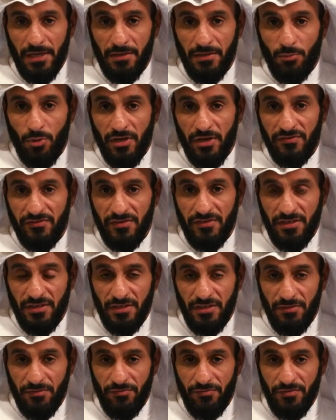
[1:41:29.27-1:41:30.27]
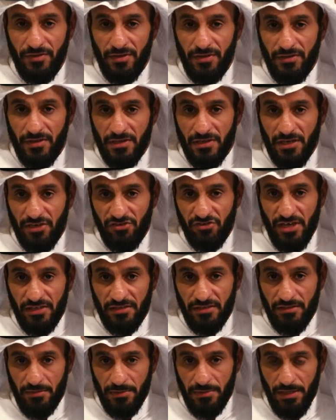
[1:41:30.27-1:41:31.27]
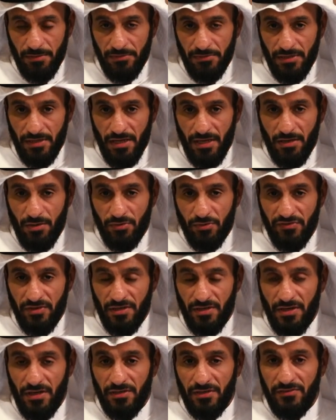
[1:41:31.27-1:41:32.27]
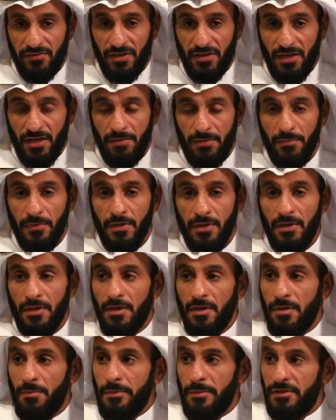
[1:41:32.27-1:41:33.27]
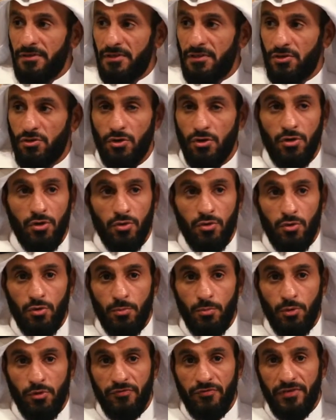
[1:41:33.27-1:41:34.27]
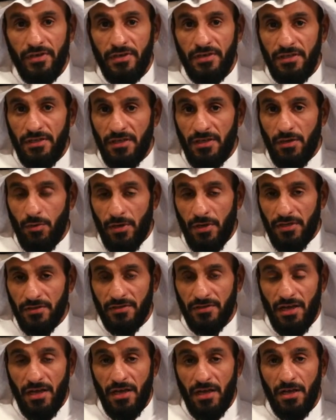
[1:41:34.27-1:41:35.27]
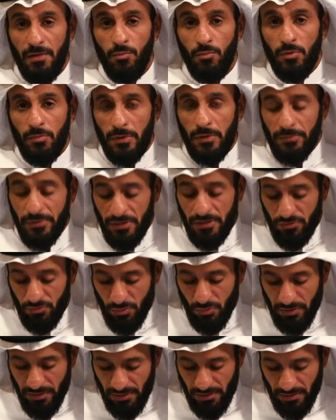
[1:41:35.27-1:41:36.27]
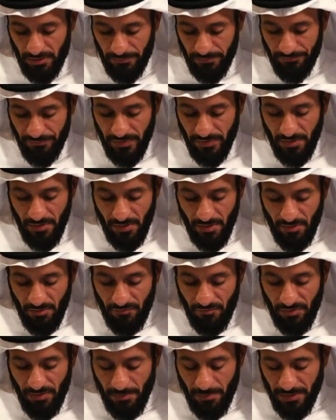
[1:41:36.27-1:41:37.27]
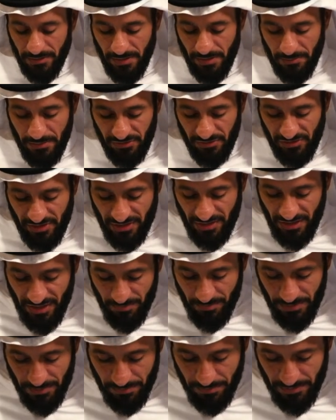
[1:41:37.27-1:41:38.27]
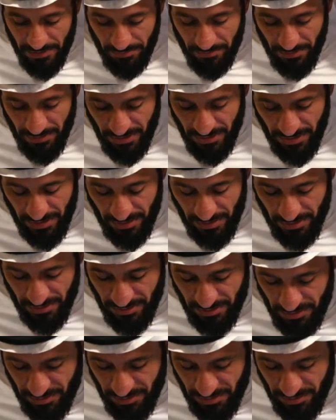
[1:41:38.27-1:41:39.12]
we also want to prepare our uh, mosque for the month of mourning decorations and uh, so on and so